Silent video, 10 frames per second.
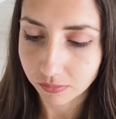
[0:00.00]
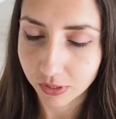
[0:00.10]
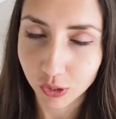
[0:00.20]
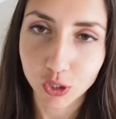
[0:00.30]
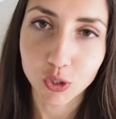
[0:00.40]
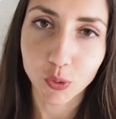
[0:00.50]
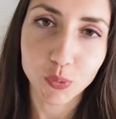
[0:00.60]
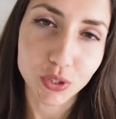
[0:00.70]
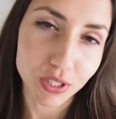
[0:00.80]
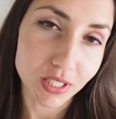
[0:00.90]
because you
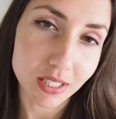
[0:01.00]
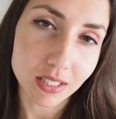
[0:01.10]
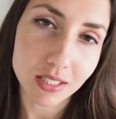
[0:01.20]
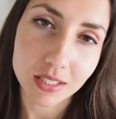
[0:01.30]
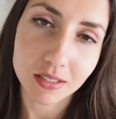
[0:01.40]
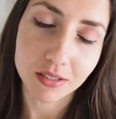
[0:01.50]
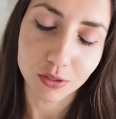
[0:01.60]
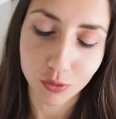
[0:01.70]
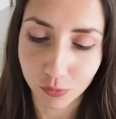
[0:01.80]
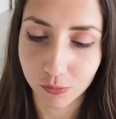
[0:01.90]
don't see it,
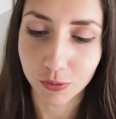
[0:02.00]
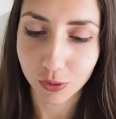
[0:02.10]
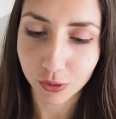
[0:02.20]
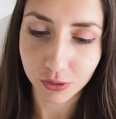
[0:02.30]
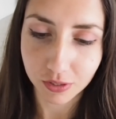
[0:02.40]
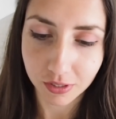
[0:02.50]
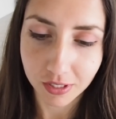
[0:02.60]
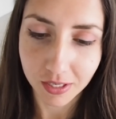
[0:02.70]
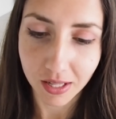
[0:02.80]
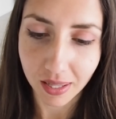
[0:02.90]
you don't feel your
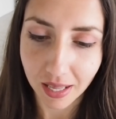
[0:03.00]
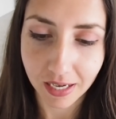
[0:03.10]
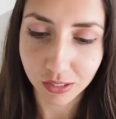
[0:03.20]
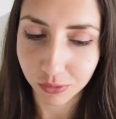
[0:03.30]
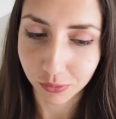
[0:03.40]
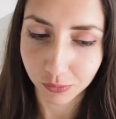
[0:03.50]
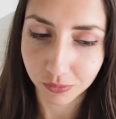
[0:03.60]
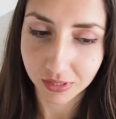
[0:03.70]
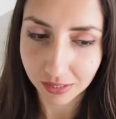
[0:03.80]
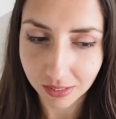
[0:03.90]
legs, you
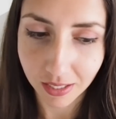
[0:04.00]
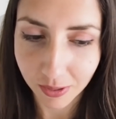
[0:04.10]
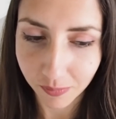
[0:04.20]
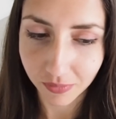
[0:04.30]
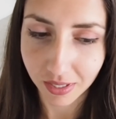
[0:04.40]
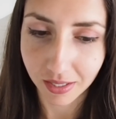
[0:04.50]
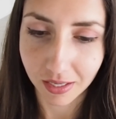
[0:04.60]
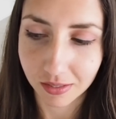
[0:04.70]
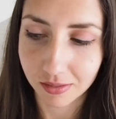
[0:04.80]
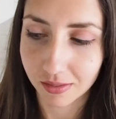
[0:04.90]
don't see them, and
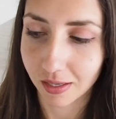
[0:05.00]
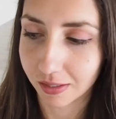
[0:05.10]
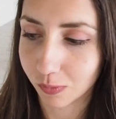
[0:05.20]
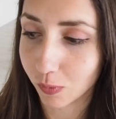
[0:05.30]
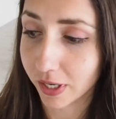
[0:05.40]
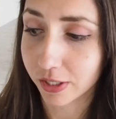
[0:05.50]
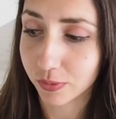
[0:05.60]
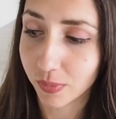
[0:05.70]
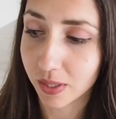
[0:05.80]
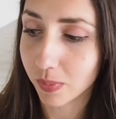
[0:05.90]
then it's like,
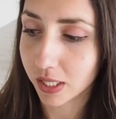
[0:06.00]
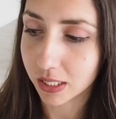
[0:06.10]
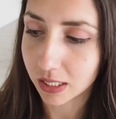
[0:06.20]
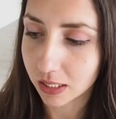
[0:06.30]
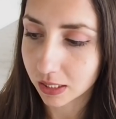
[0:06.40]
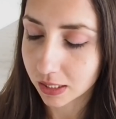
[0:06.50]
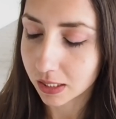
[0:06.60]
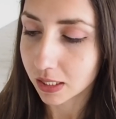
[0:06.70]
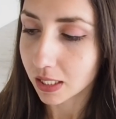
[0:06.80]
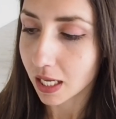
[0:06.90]
where's my body?
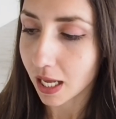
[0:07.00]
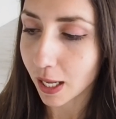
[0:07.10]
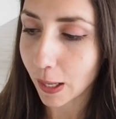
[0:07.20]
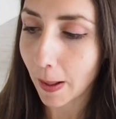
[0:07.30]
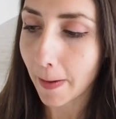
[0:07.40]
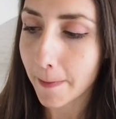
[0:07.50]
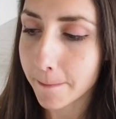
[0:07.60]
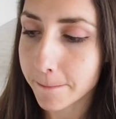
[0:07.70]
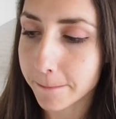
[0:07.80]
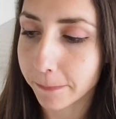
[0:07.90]

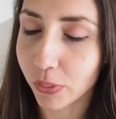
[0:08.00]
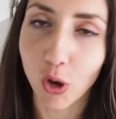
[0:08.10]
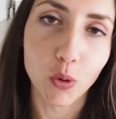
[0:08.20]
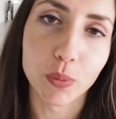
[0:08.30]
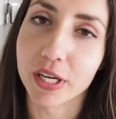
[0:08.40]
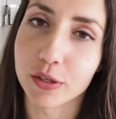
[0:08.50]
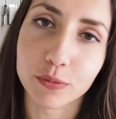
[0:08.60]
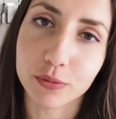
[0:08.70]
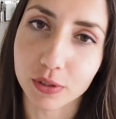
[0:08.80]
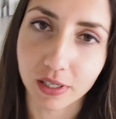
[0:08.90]
No, but I
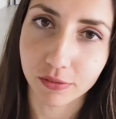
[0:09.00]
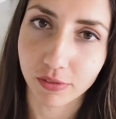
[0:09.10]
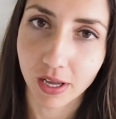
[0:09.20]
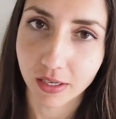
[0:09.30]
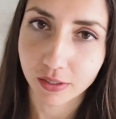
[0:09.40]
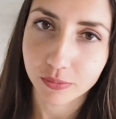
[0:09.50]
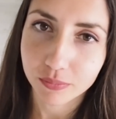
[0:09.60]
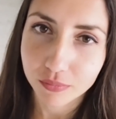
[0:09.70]
don't feel like flying.